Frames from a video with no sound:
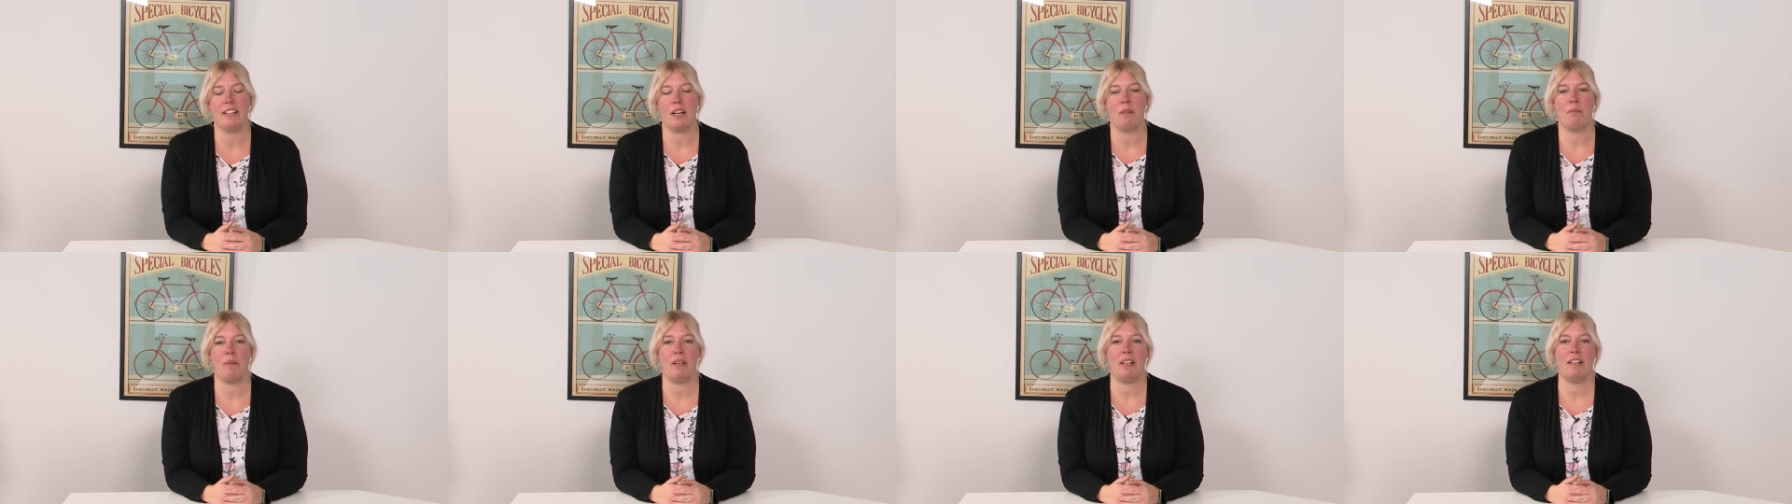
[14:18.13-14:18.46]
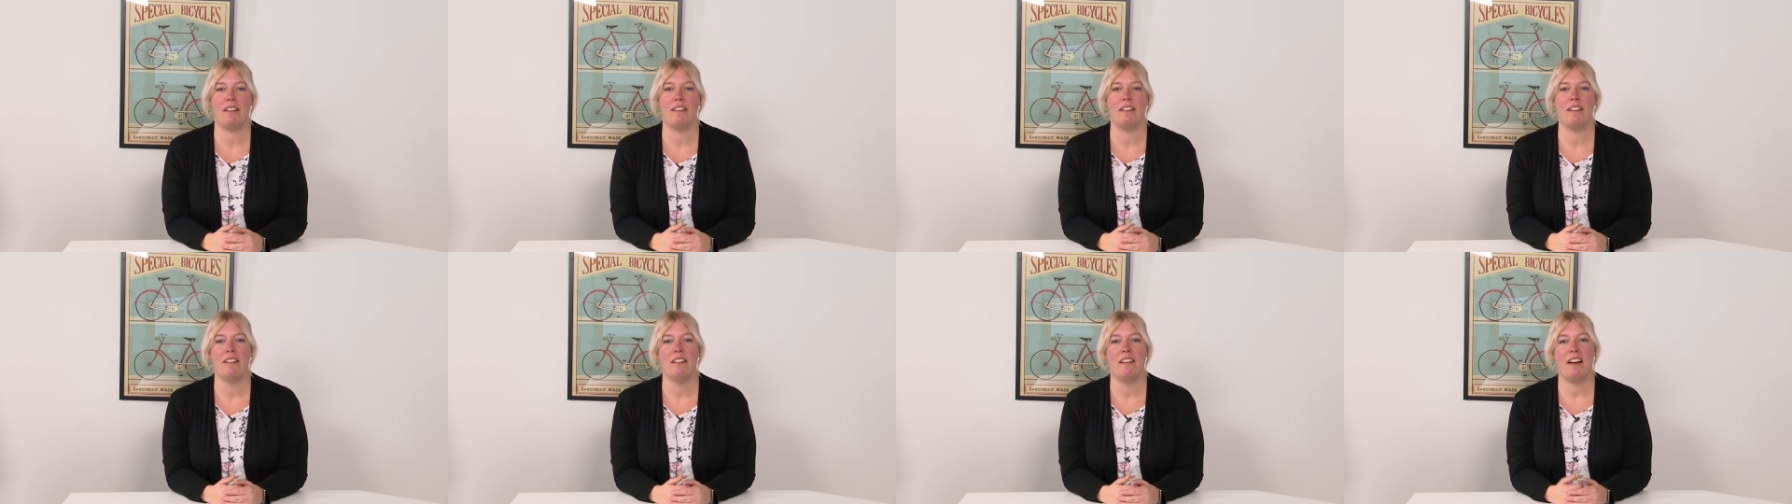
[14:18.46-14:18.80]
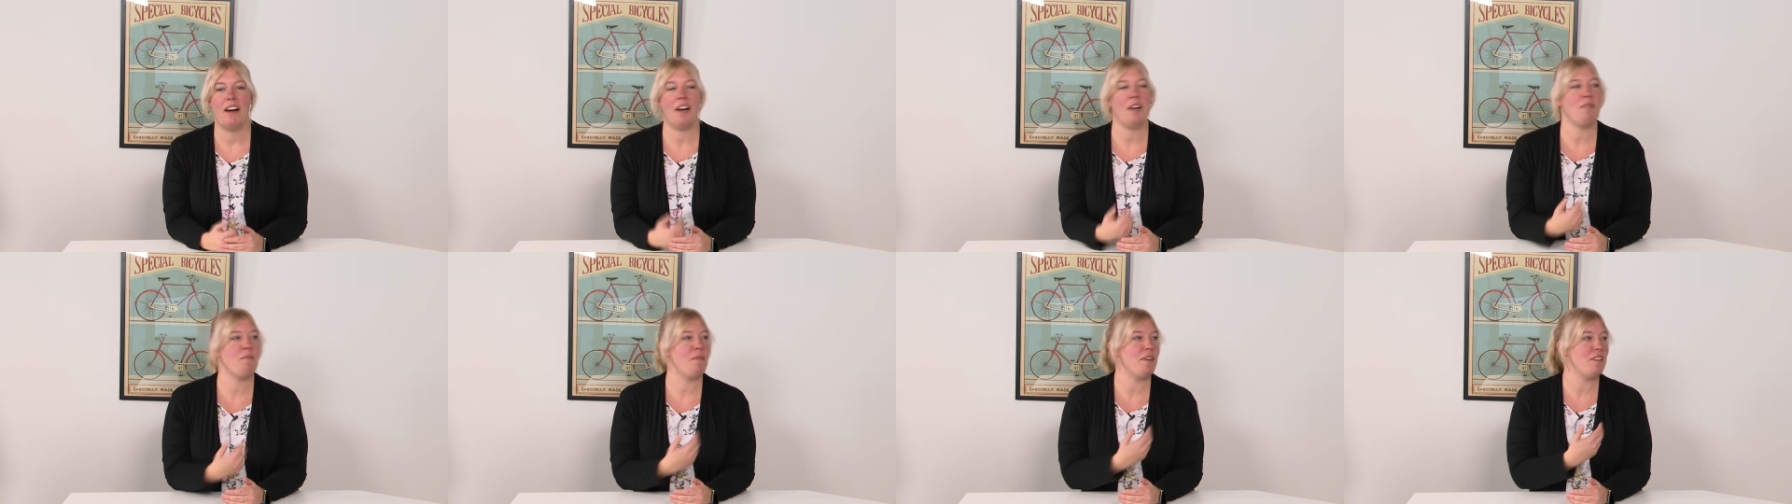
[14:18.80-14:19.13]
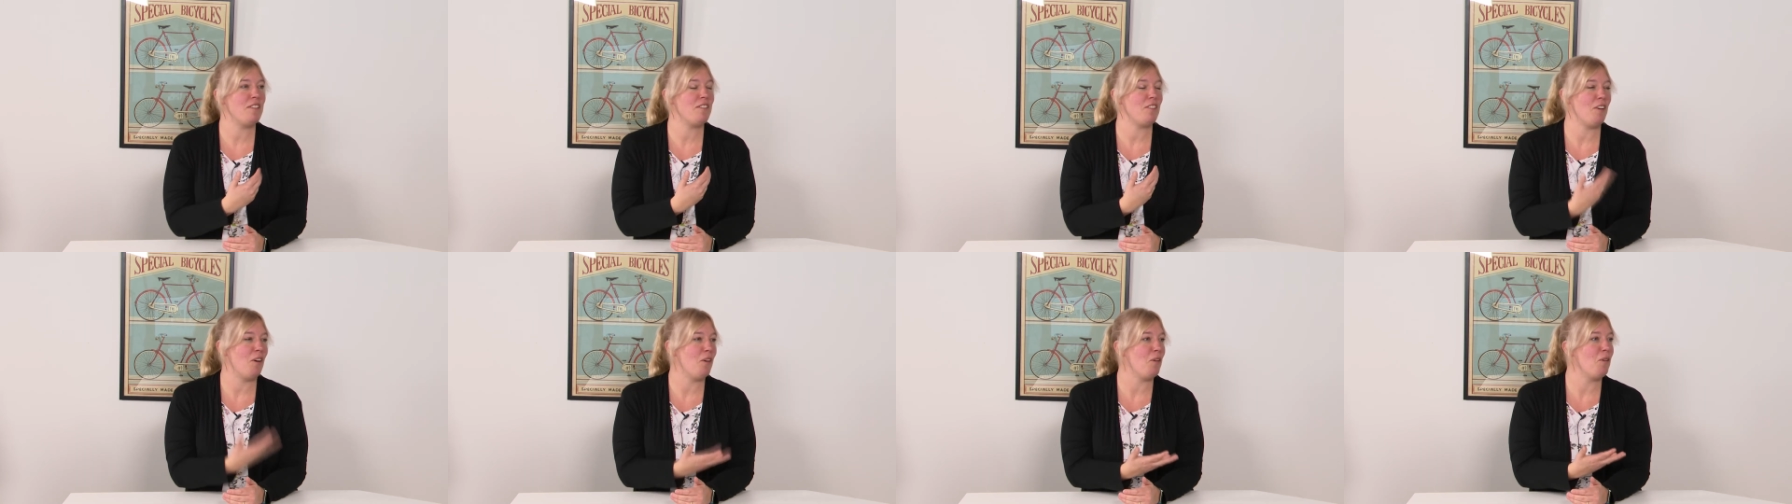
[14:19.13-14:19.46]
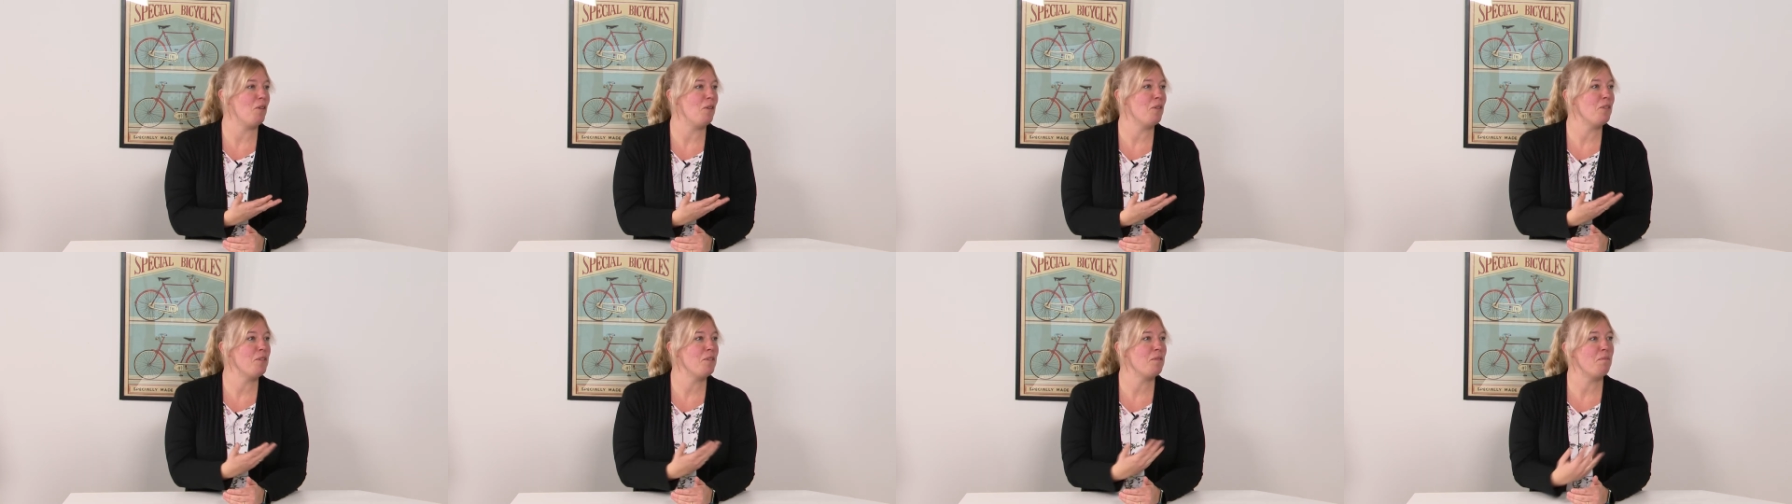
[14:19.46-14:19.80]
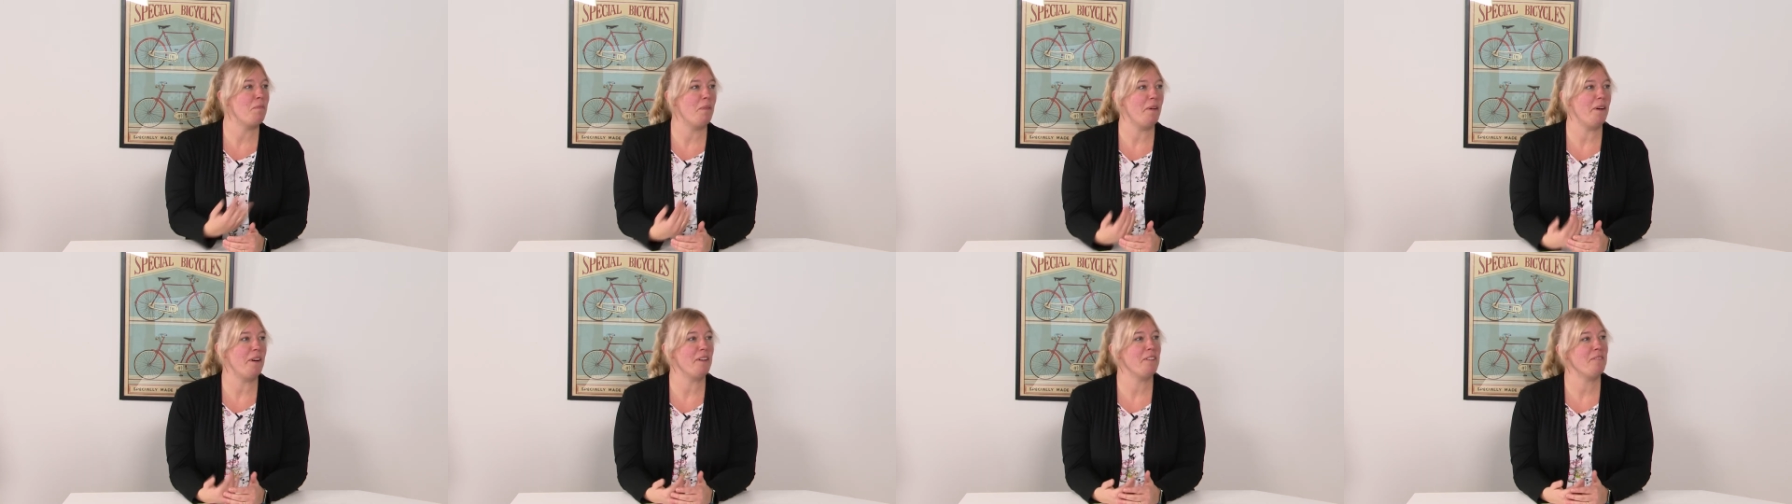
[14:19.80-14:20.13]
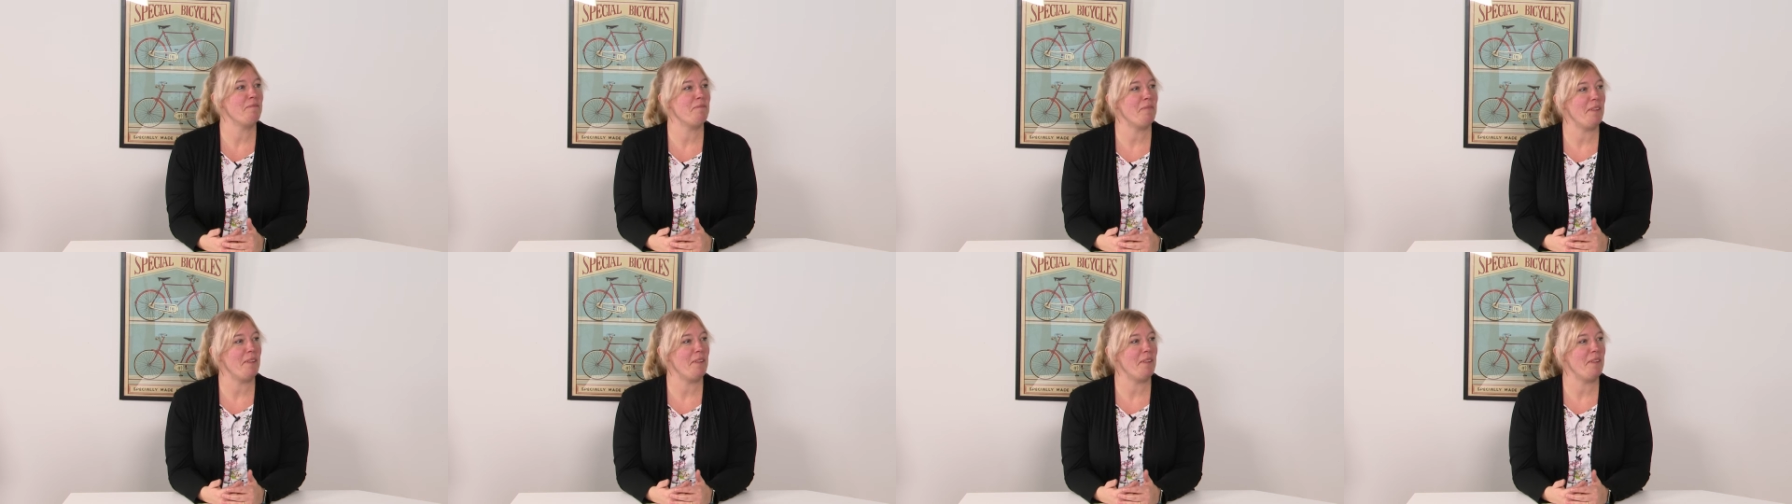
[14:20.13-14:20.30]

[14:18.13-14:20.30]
I mean, I miss Harold, but